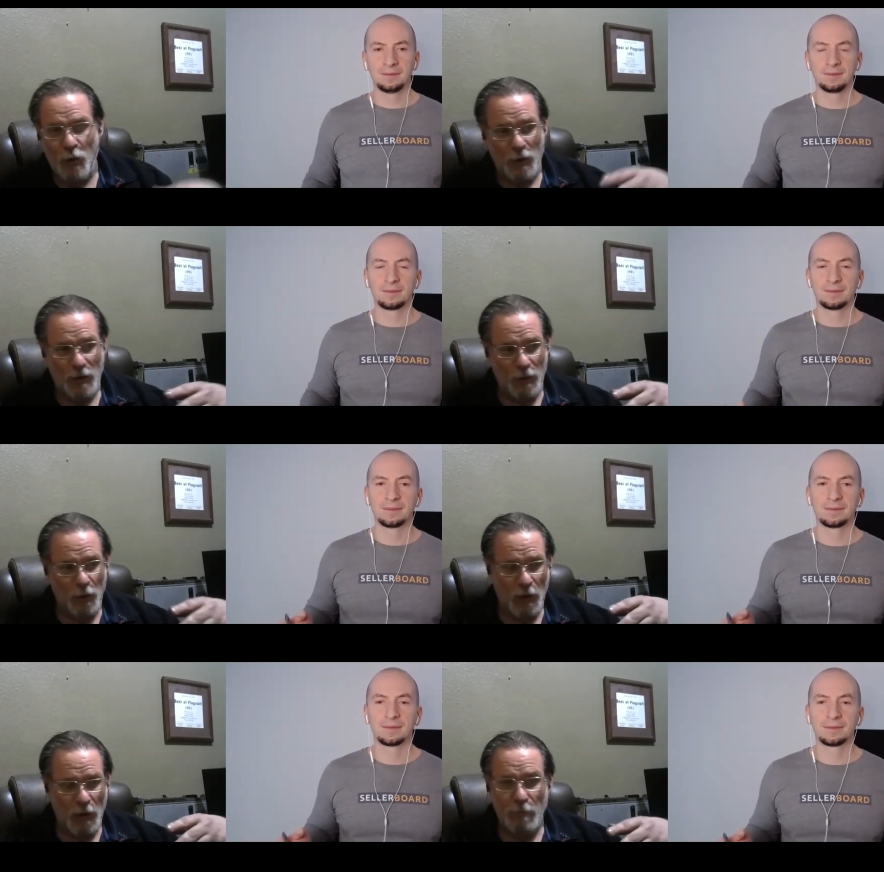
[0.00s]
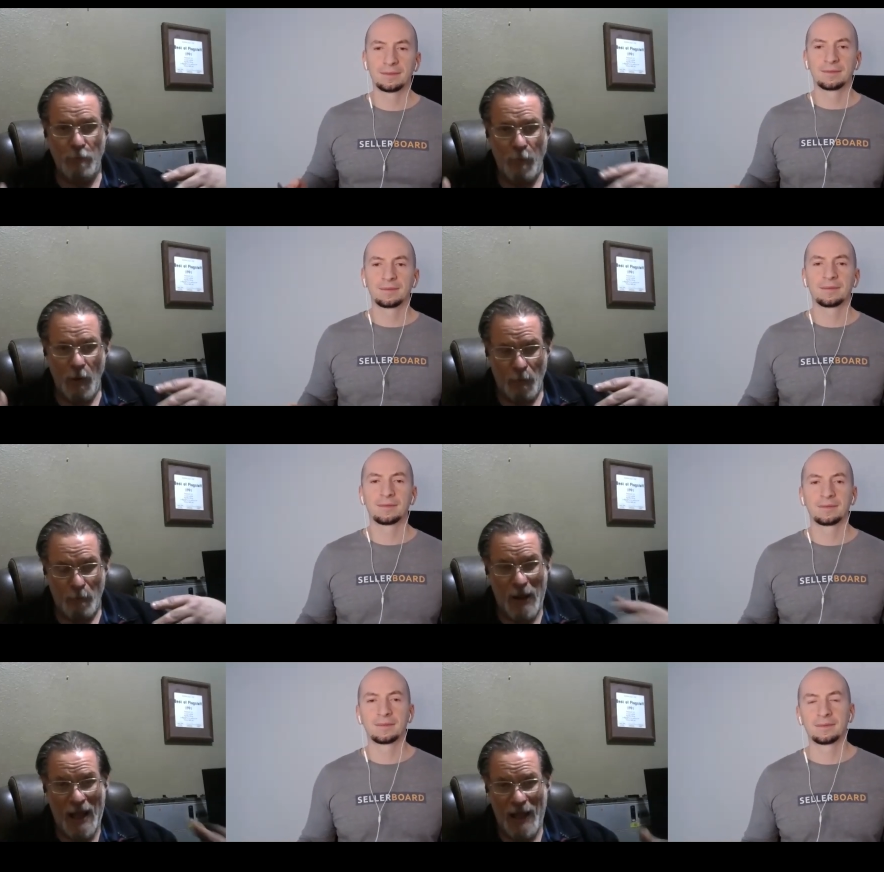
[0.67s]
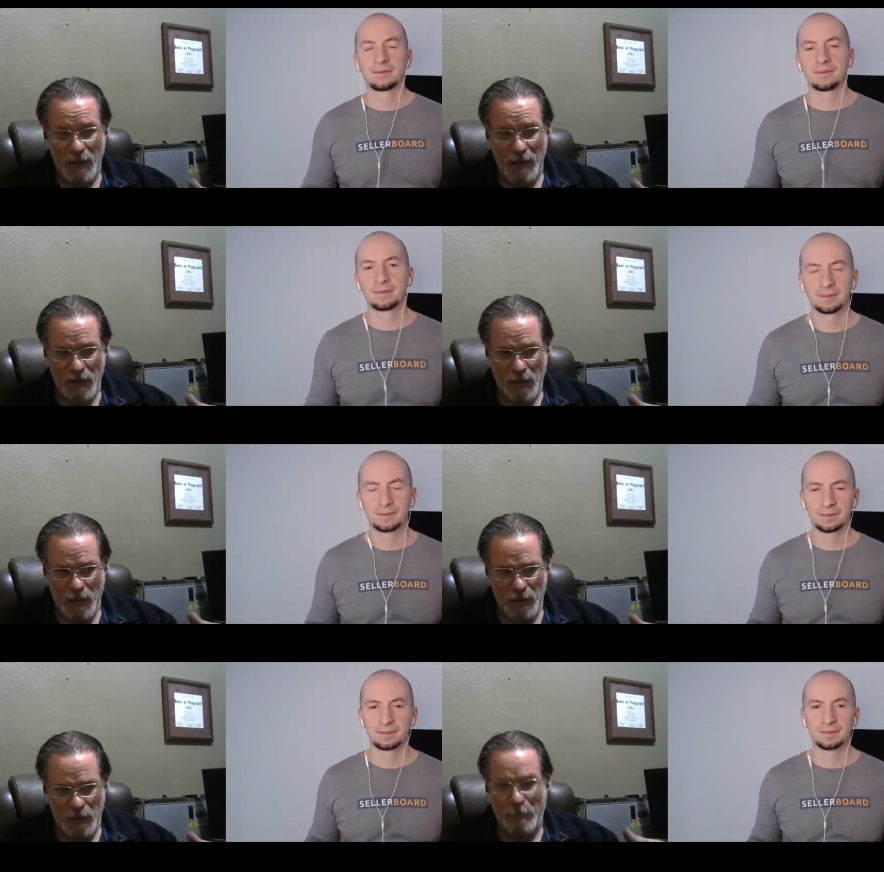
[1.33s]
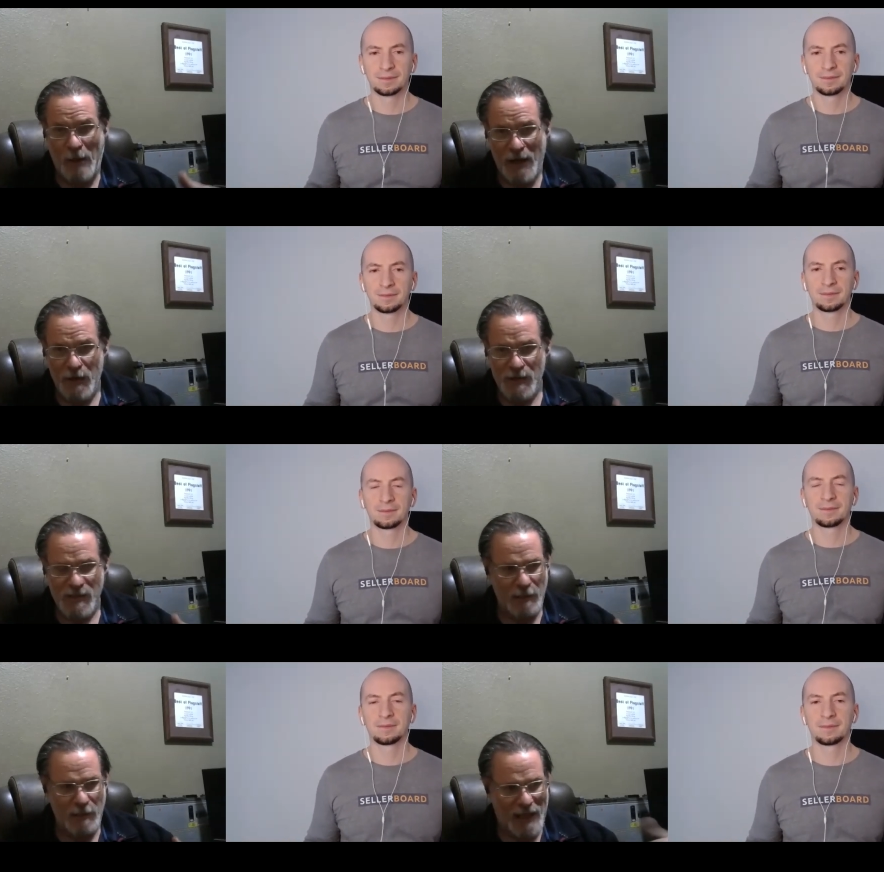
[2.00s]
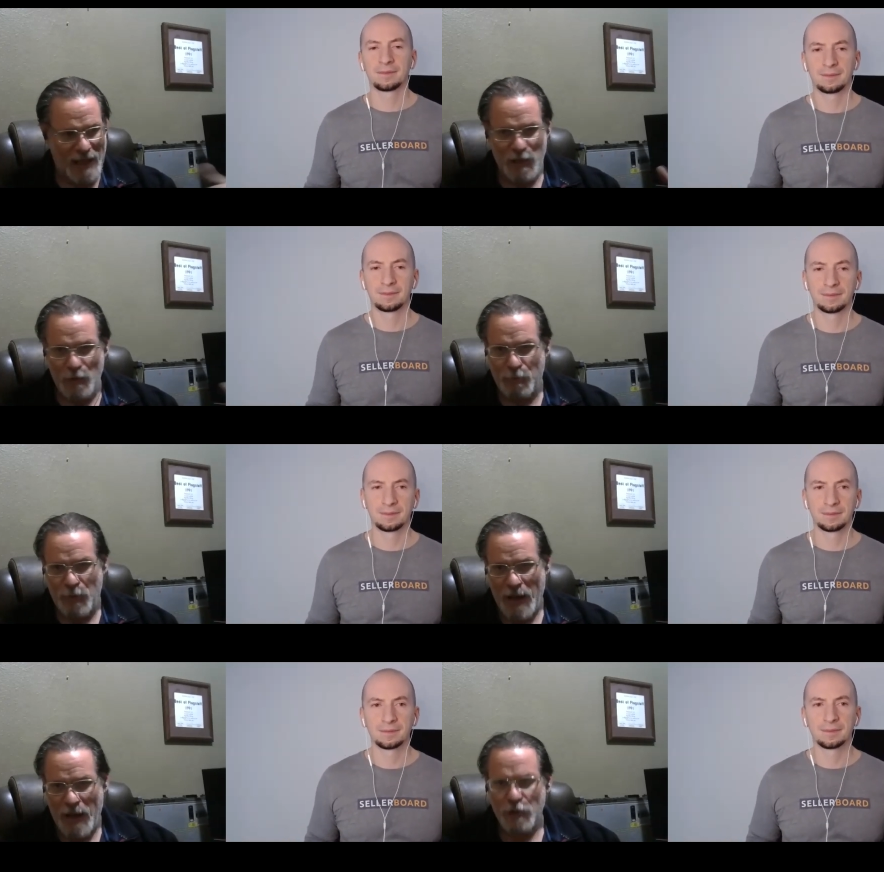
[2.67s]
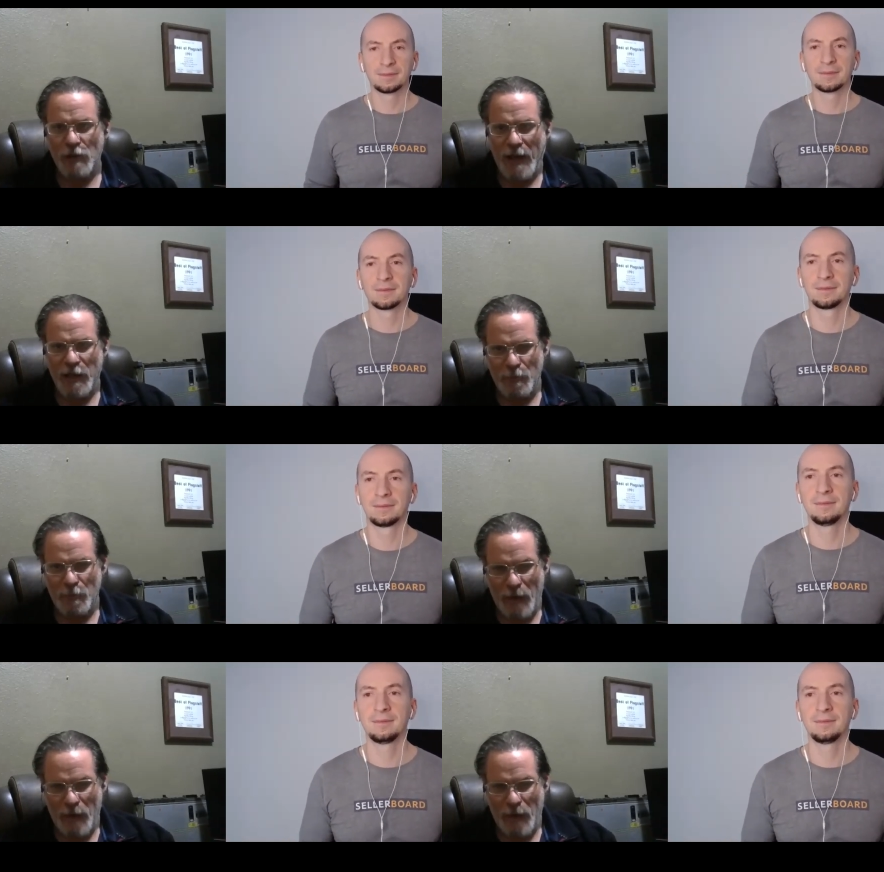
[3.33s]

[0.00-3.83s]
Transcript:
Speaker 1: or or or buy you know, buyers that like your product or like your mm-hmm.